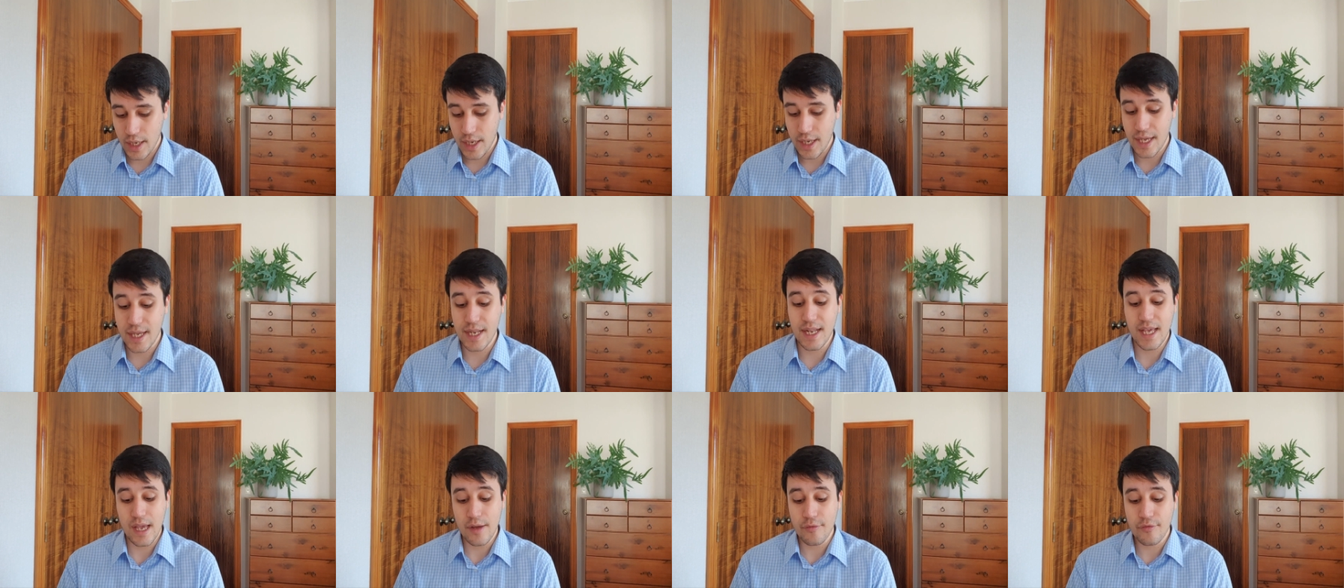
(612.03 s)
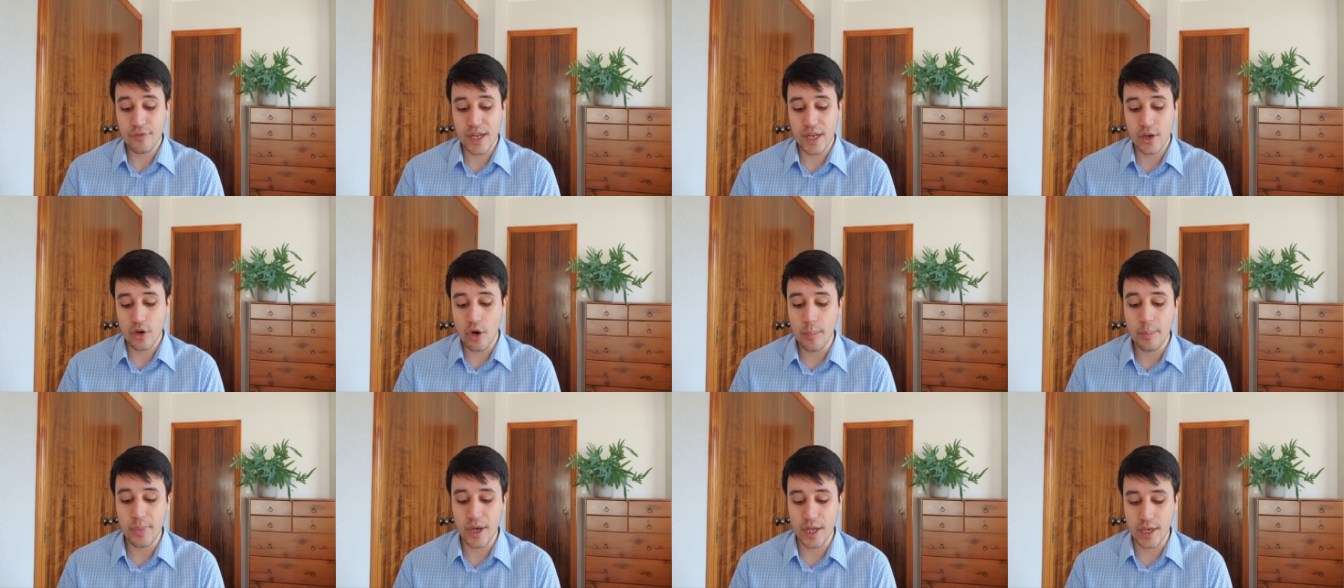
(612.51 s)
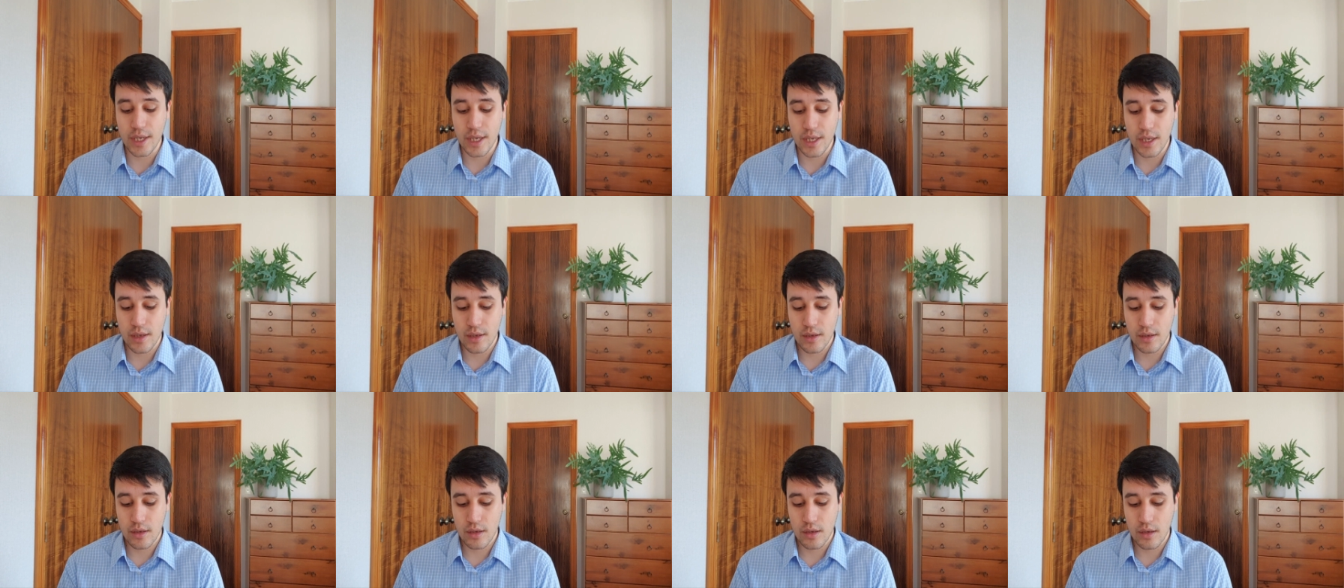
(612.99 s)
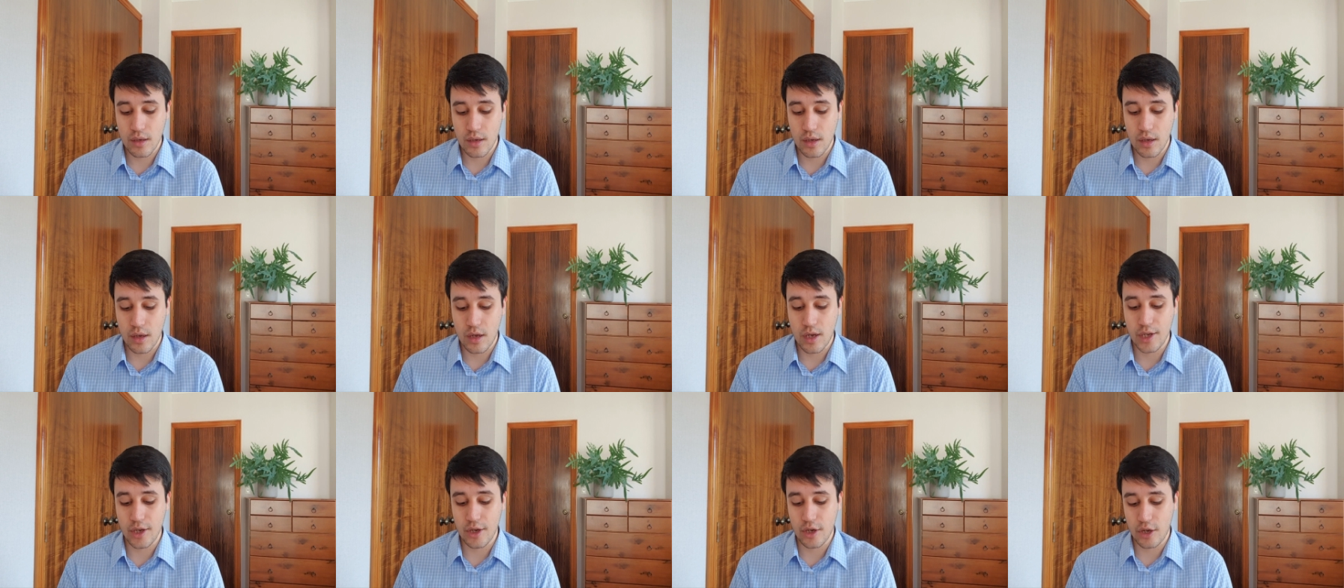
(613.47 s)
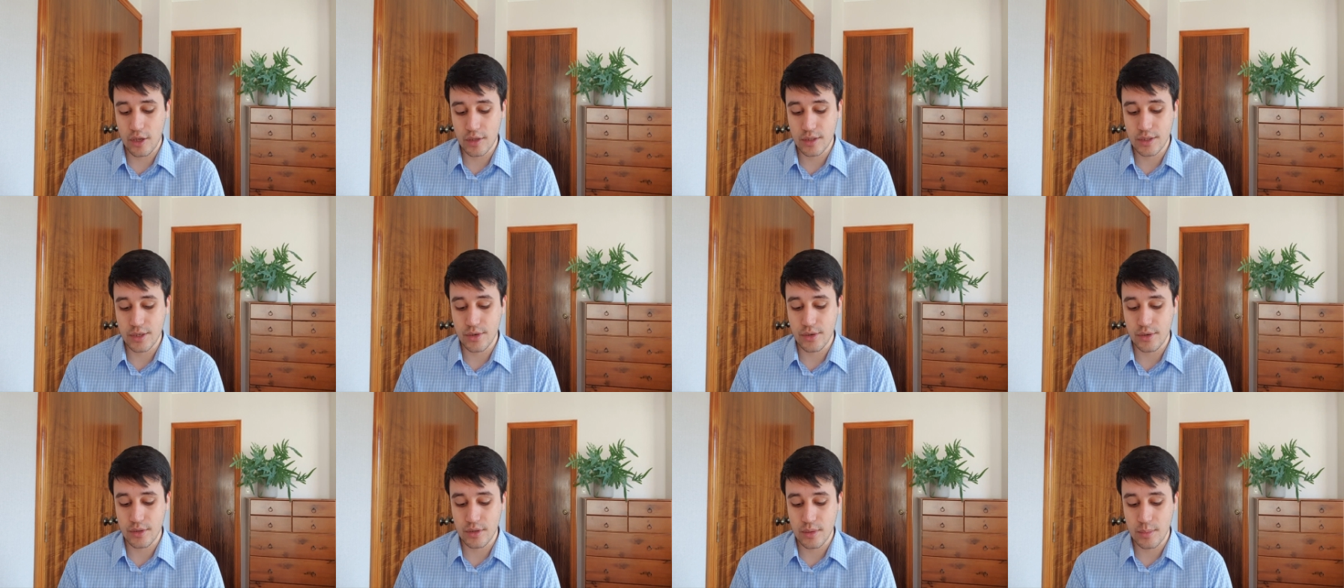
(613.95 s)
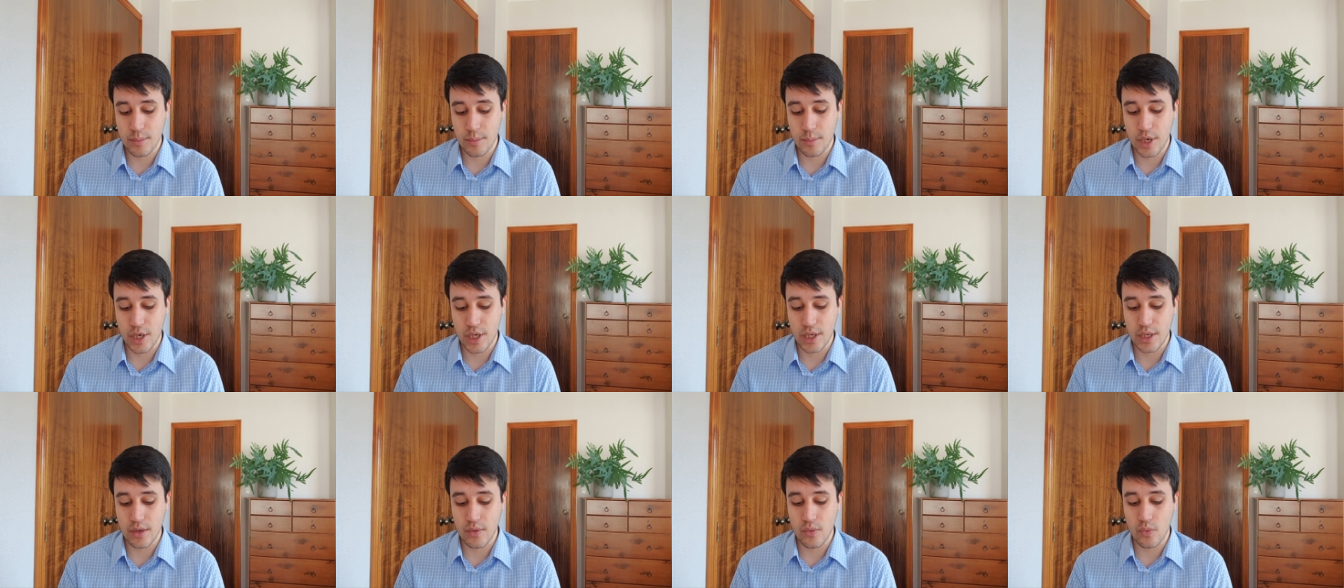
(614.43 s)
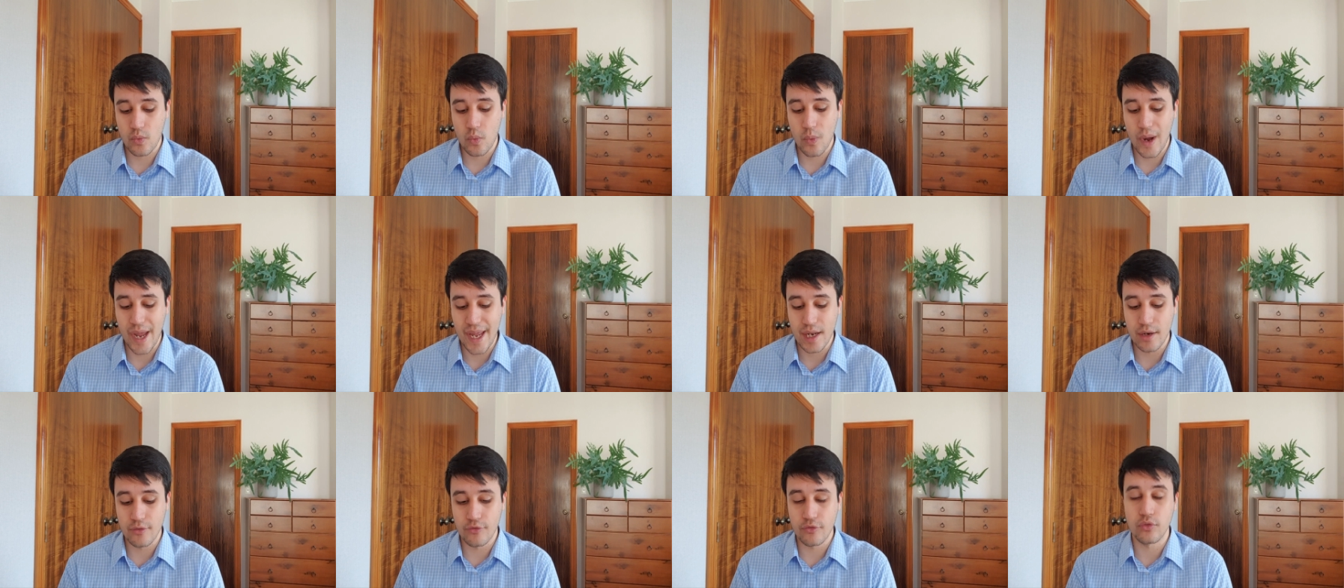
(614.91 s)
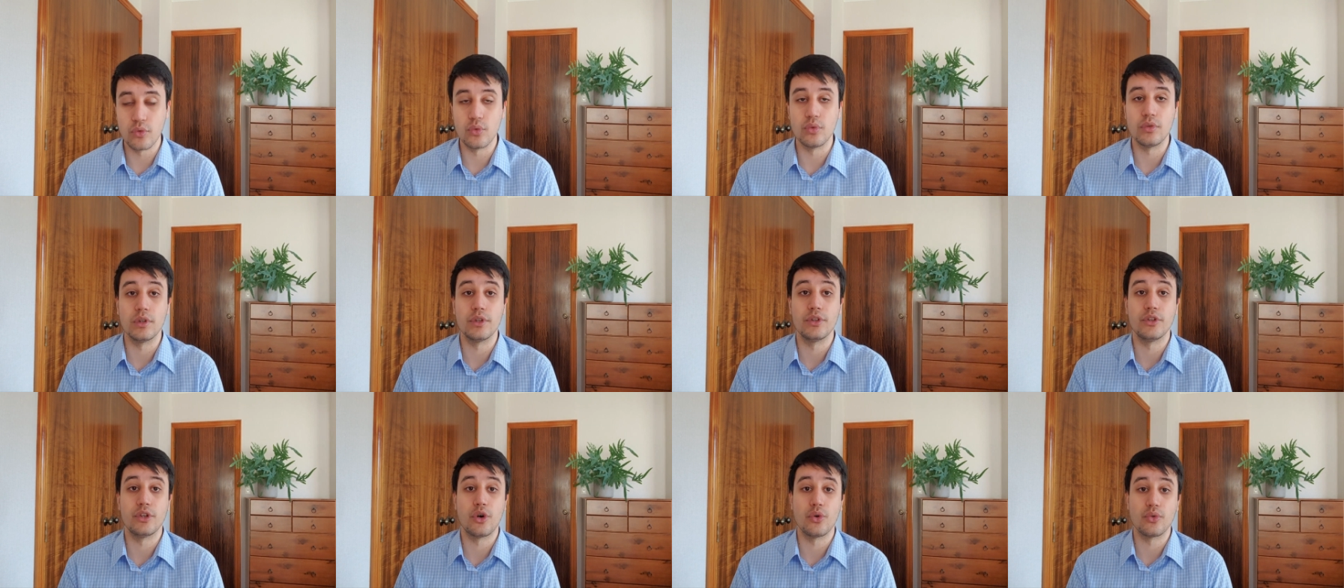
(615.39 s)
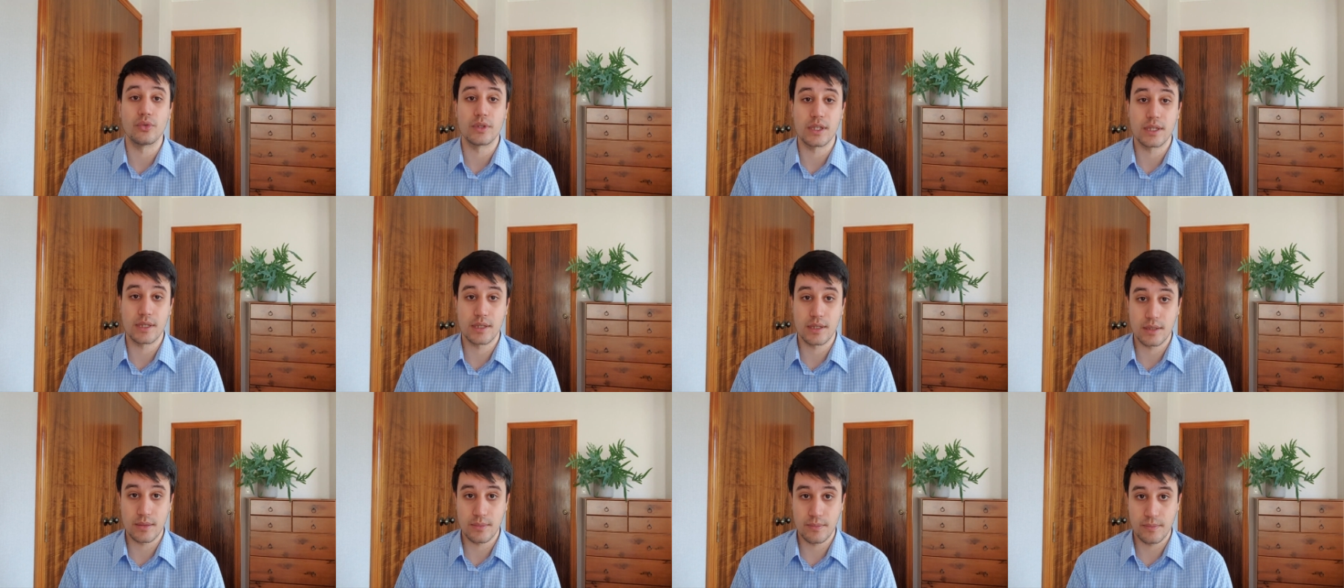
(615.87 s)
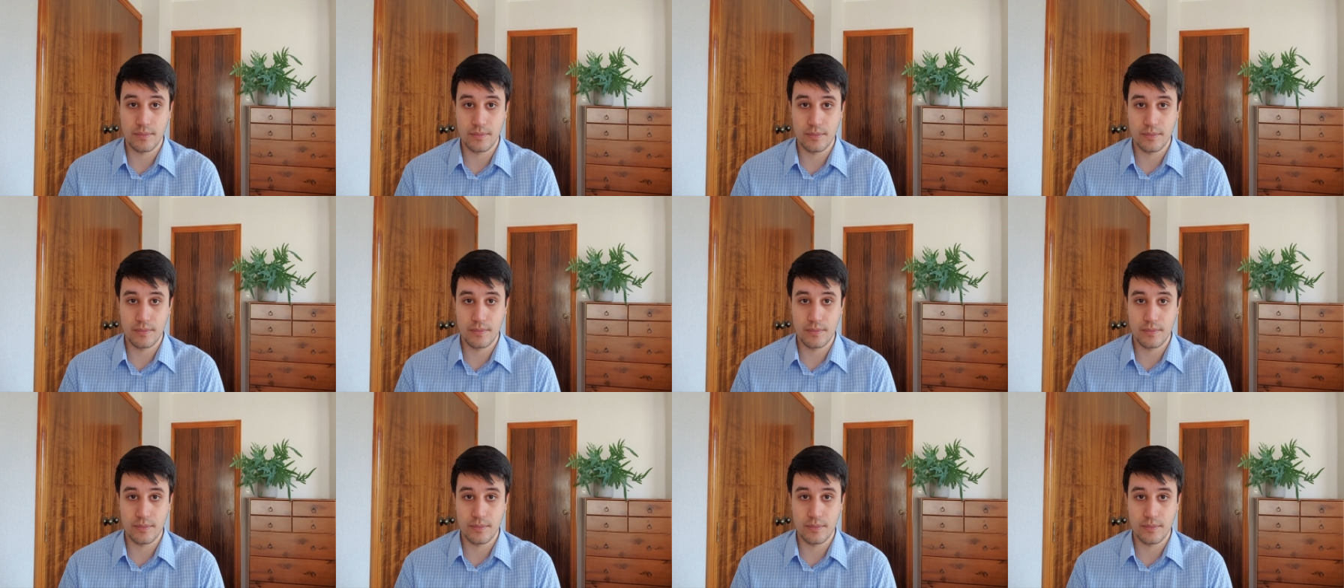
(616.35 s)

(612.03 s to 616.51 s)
In every company, I uttered my wailful notes.